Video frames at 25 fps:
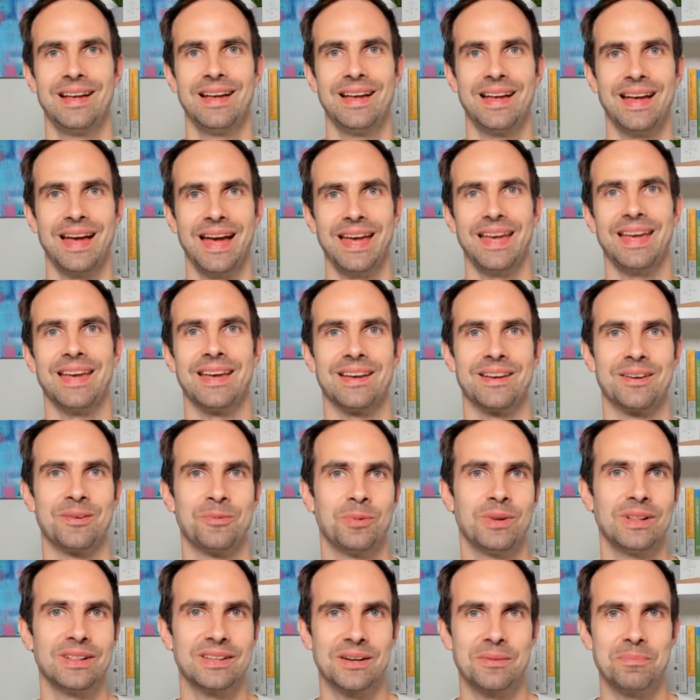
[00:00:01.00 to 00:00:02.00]
Hey,
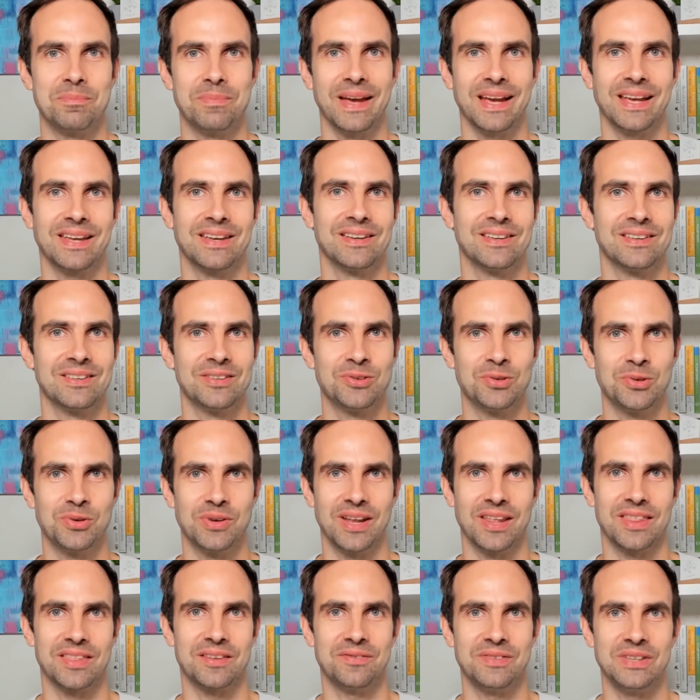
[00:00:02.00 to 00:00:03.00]
welcome back to
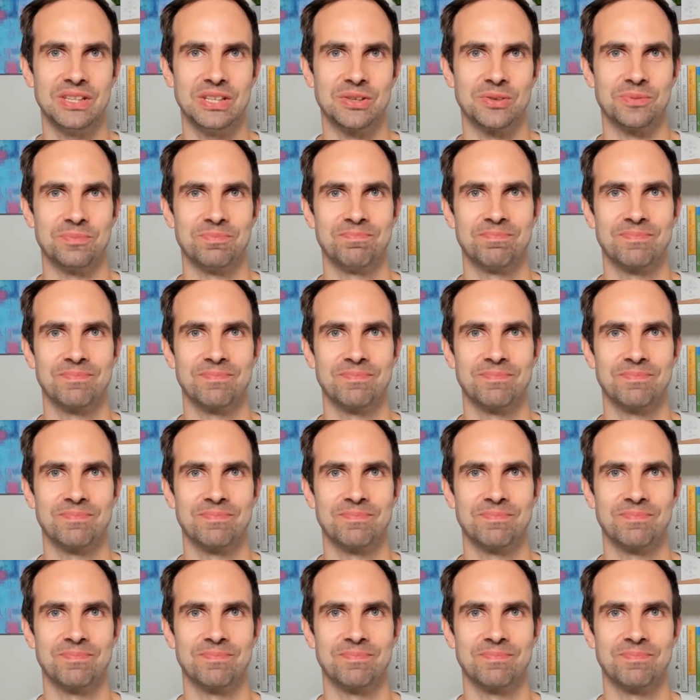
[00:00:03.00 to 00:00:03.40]
another video.